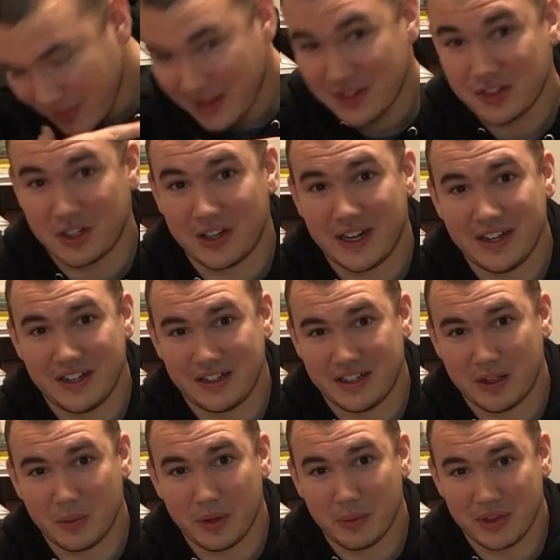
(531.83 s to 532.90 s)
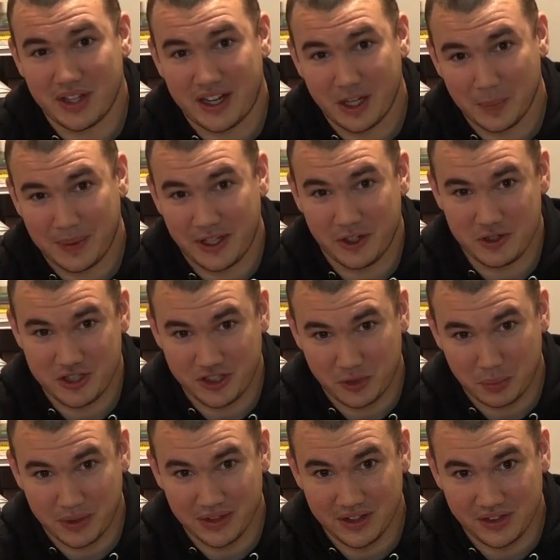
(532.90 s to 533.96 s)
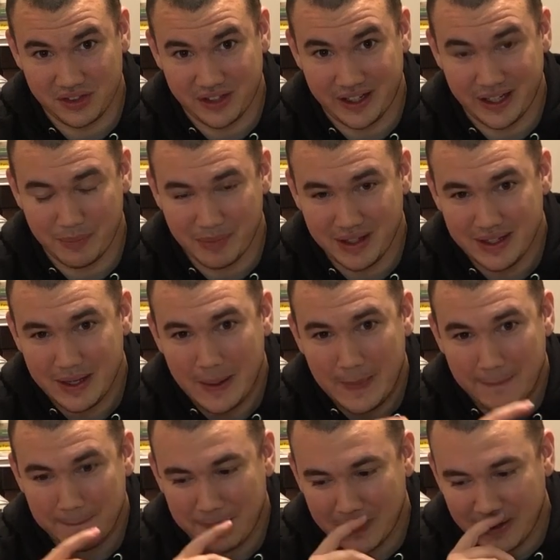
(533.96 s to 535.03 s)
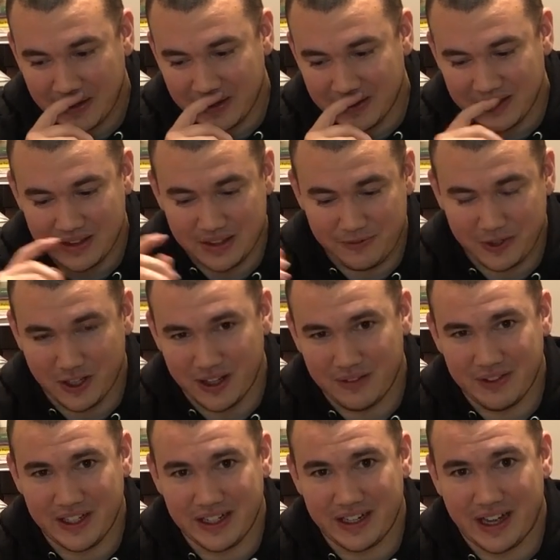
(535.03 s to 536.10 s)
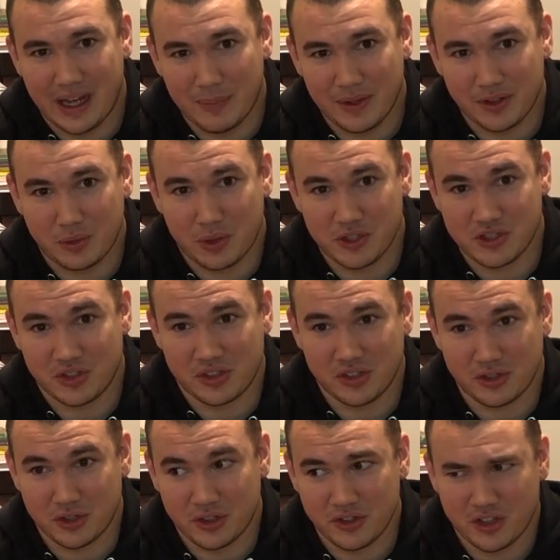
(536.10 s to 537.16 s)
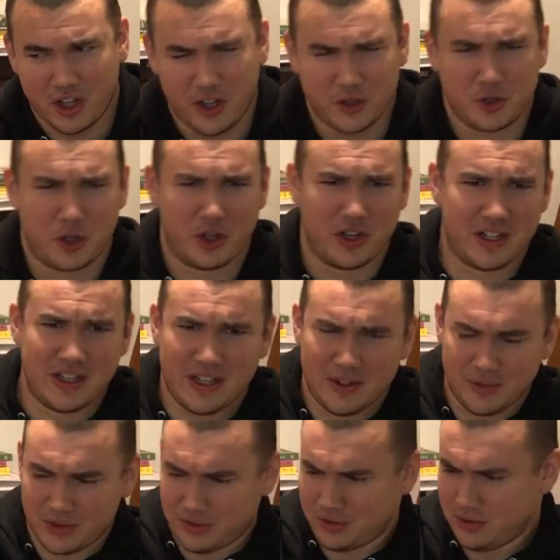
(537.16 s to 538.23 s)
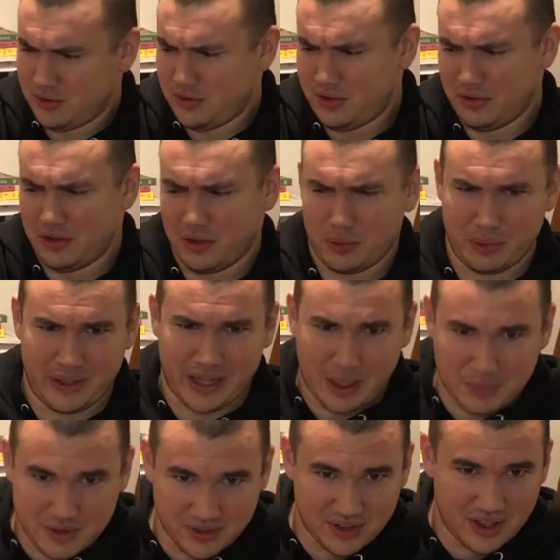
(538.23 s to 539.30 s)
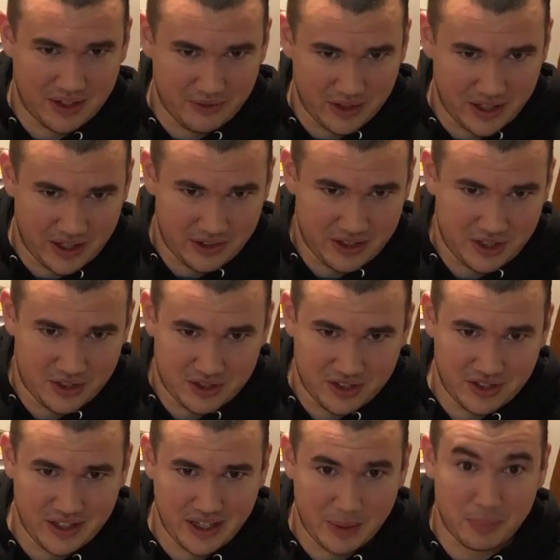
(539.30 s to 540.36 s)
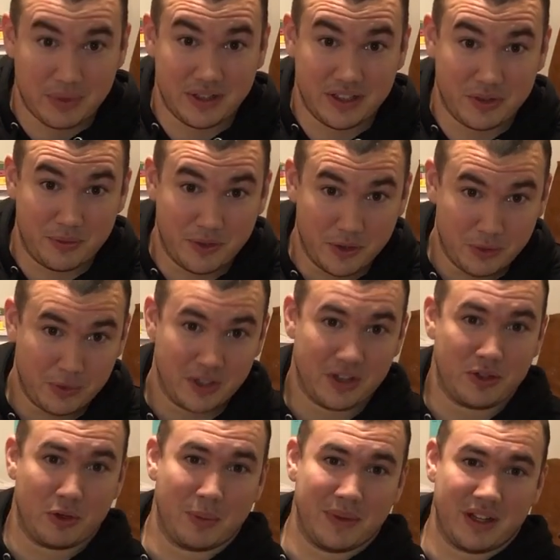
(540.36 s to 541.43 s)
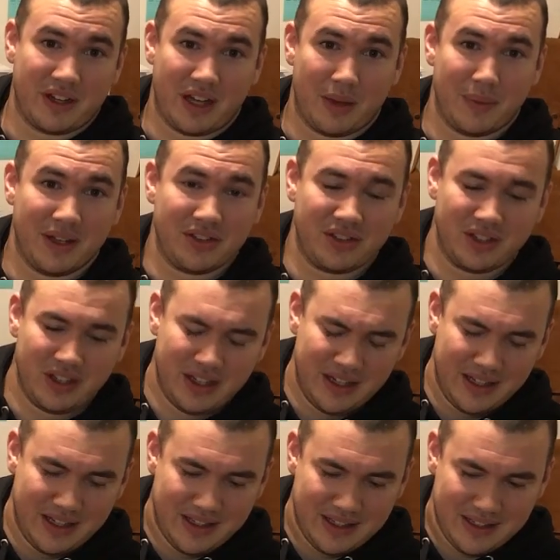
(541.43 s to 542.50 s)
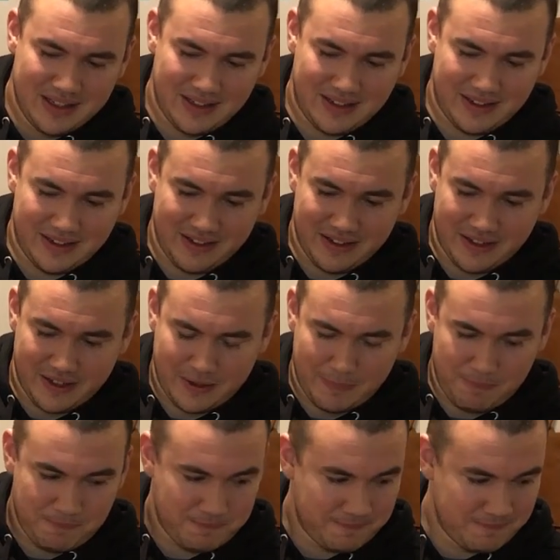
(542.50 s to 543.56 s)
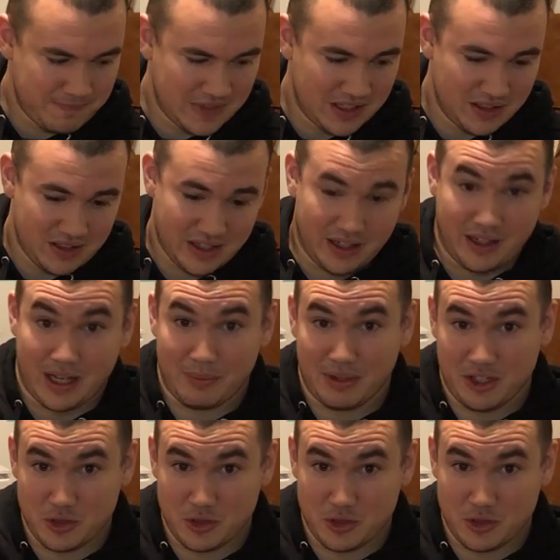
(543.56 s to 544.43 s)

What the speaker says: sorry I didn't get one with the jalapeno cheese spread this time, but if you all have any comments, questions, concerns, alternatives to the 3 options that I've laid out here today, please feel free to throw them in the comments. And yeah, I'm going to